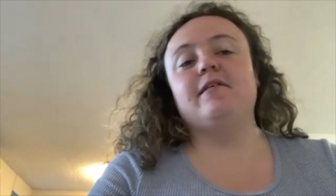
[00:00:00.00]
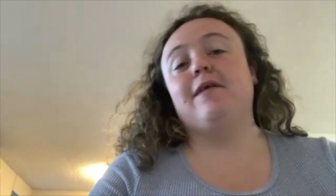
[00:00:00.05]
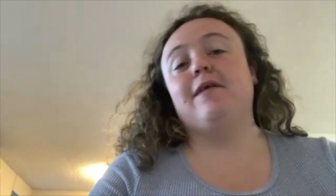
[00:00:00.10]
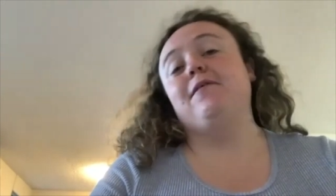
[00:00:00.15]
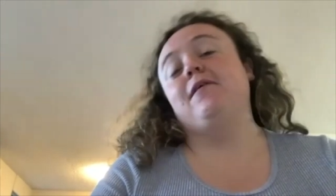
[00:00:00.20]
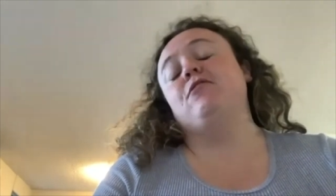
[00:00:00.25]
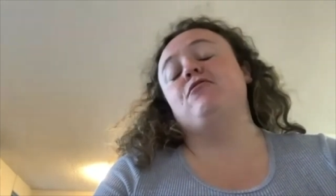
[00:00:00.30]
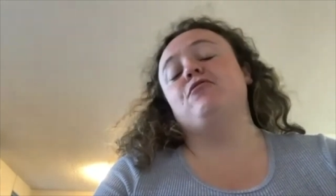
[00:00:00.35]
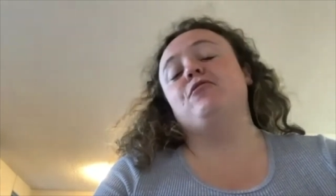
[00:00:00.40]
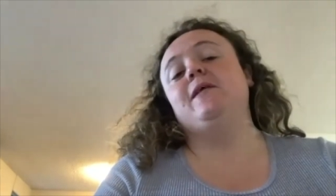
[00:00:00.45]

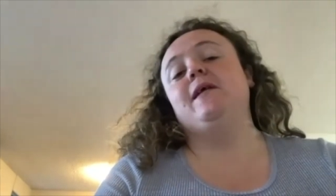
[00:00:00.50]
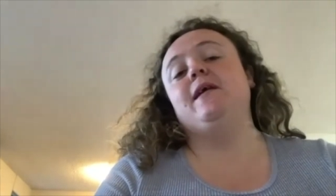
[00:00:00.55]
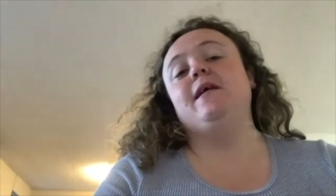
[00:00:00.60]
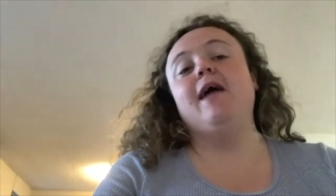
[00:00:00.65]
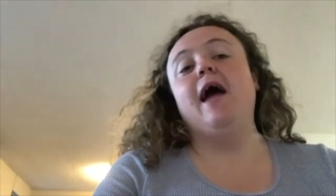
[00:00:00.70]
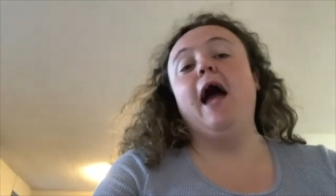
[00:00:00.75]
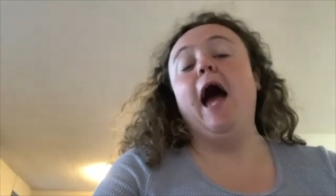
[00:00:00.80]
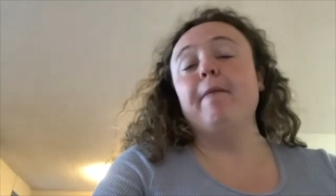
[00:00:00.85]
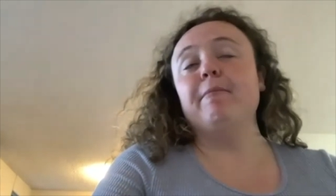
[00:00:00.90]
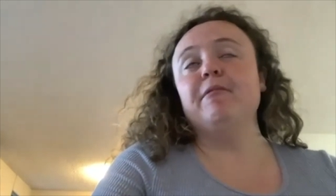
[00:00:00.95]
nothing's
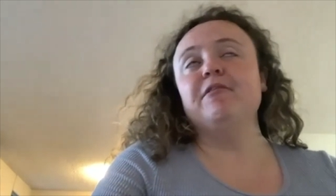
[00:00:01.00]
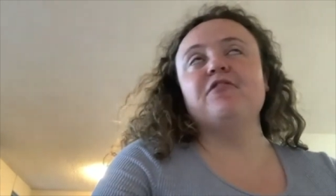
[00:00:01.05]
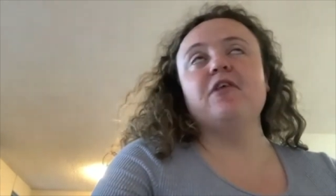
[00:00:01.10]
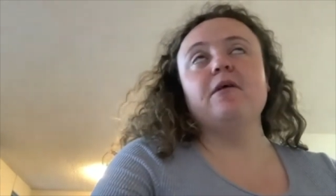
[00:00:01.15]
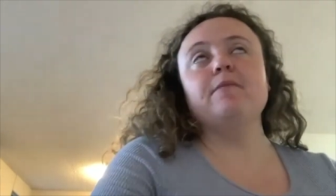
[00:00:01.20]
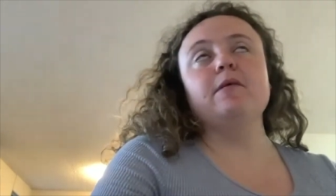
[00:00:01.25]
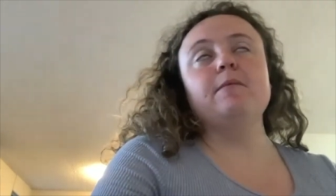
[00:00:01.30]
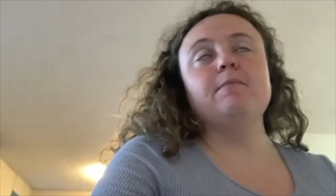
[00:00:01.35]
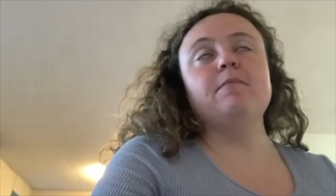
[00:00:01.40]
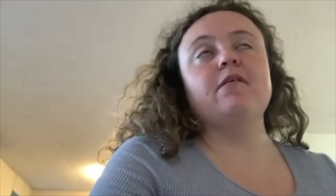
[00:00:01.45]
really happened
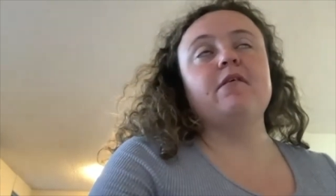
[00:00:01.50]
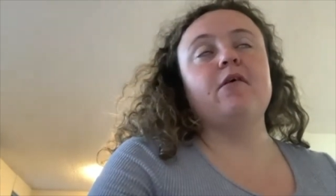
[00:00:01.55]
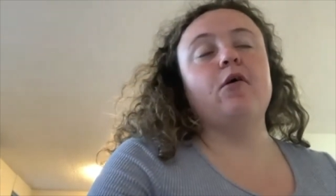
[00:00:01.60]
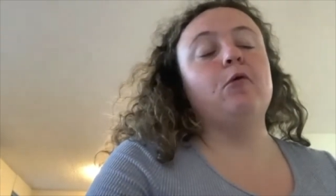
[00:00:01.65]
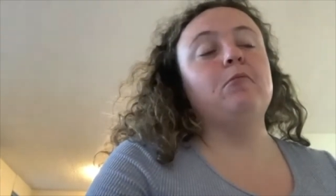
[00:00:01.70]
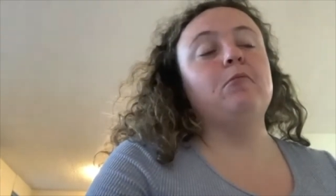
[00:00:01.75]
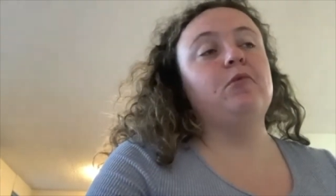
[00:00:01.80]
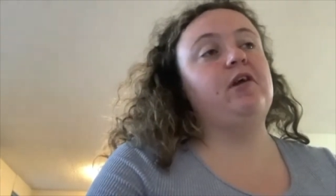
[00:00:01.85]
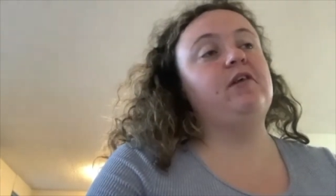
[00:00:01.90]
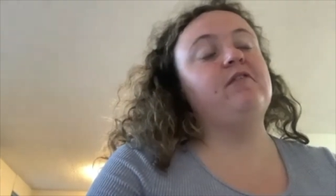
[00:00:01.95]
from them. So
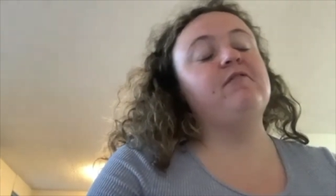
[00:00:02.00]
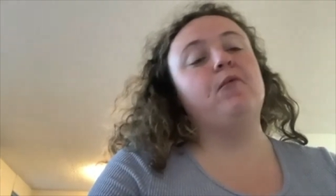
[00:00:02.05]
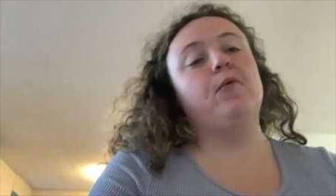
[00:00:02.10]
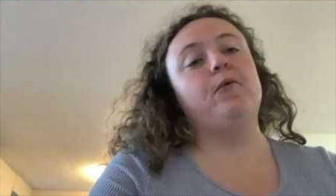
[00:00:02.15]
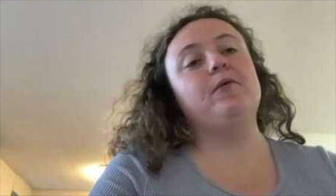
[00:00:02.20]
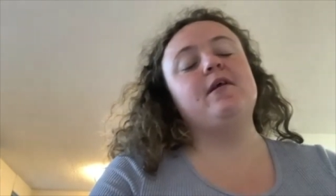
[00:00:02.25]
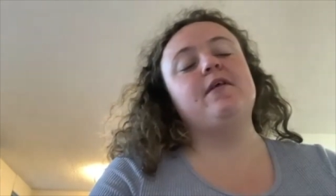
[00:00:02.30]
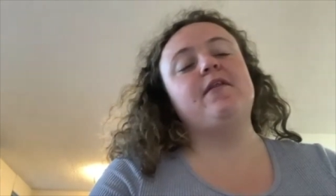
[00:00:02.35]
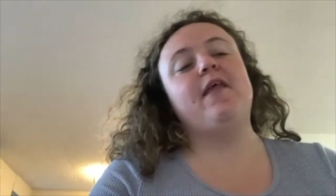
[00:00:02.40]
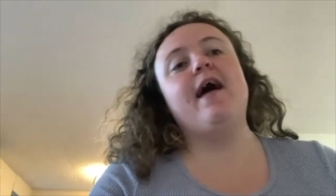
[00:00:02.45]
I'm looking
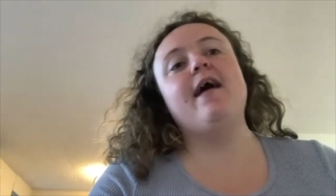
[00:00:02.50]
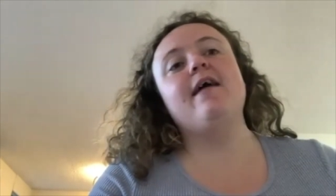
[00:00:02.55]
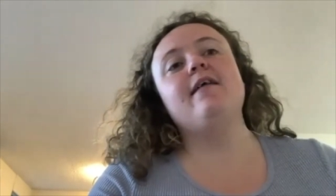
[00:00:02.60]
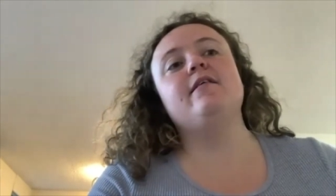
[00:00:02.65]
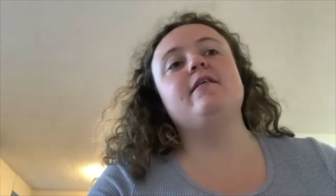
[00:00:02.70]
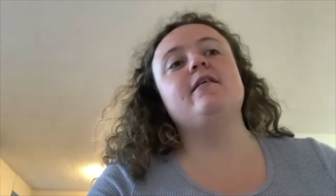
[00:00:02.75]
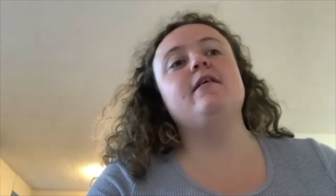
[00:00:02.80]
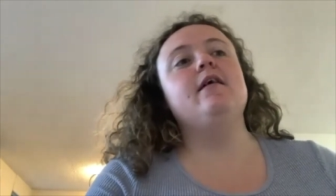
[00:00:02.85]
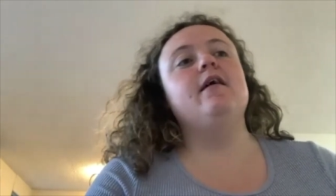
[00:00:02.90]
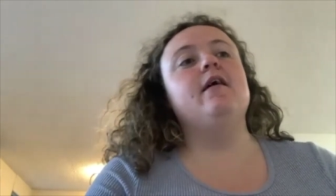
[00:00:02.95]
forward to that.
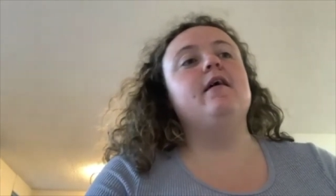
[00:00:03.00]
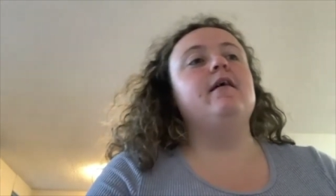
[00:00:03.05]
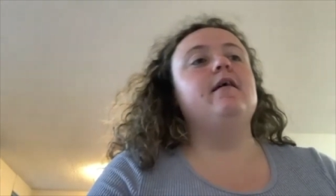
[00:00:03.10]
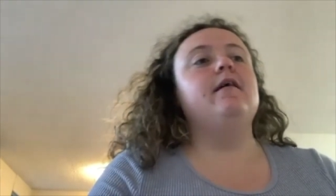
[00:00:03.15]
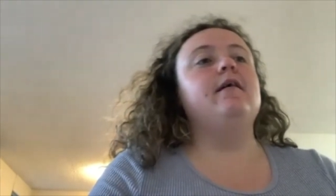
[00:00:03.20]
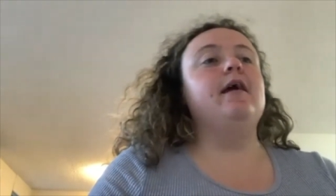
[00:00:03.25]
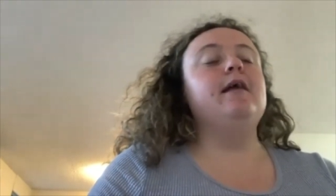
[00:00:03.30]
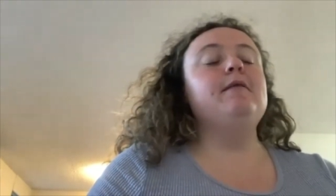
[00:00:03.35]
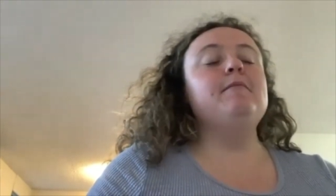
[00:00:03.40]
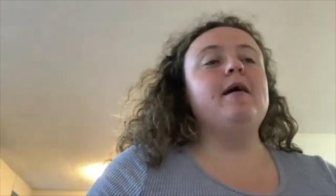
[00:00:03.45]

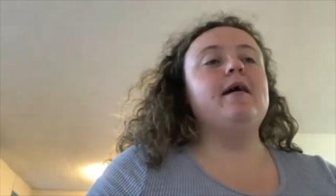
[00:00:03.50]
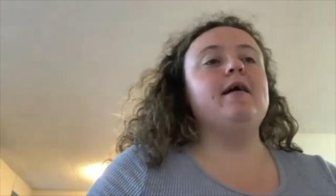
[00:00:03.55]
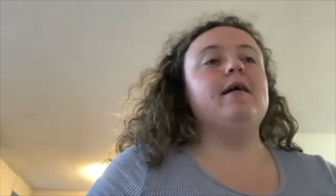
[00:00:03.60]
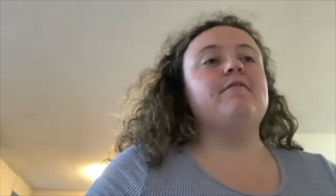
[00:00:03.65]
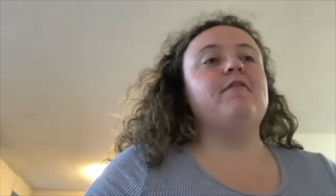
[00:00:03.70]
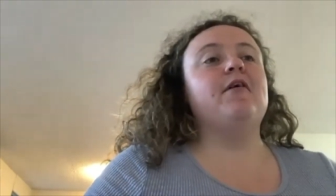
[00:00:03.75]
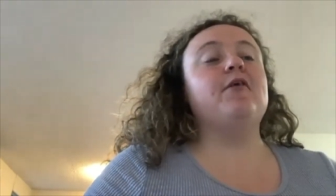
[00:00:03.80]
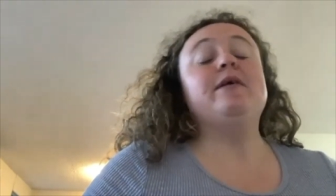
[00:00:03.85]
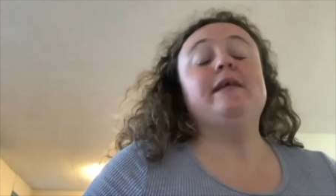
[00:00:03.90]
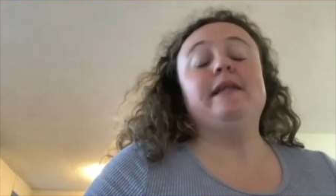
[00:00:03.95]
In my
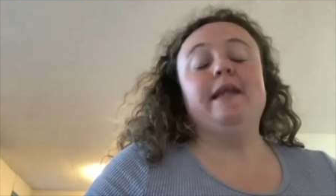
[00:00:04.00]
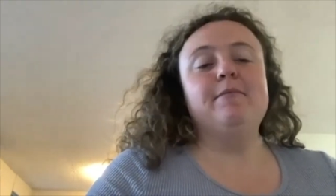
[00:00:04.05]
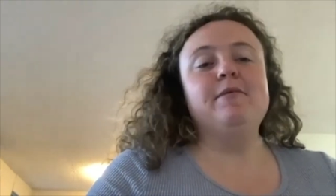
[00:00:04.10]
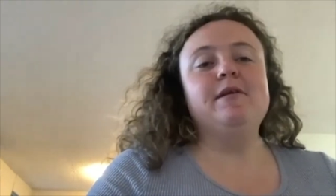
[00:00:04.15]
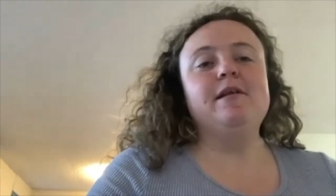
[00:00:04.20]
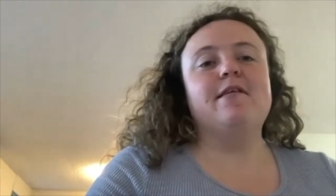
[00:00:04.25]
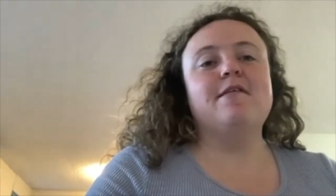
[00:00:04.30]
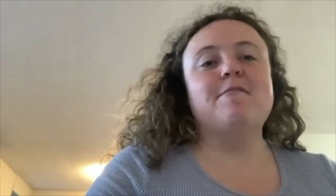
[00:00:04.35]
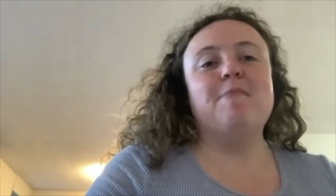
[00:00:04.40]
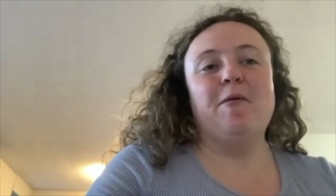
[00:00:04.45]
very
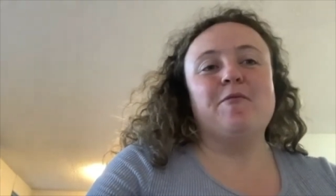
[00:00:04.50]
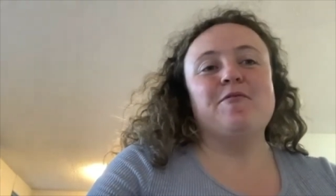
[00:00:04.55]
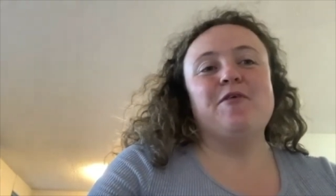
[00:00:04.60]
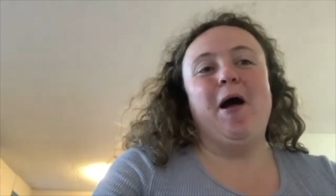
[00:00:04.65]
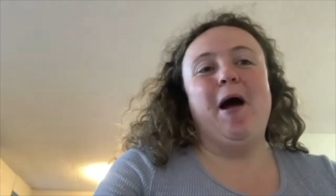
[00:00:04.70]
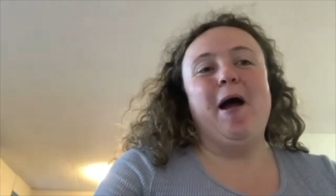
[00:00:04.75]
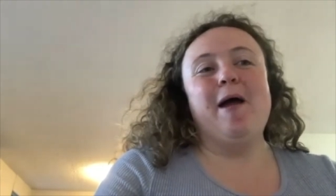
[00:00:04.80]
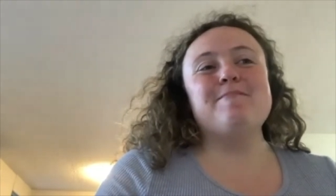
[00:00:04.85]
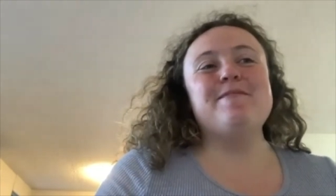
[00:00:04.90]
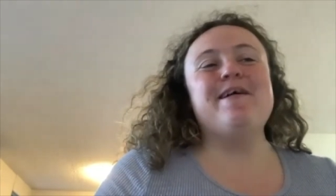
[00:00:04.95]
limited spare
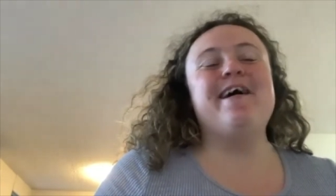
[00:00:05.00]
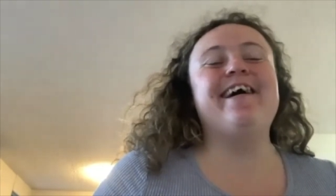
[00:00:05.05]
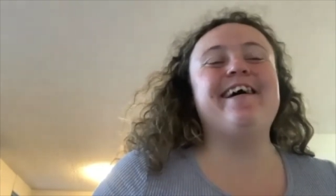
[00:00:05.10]
time,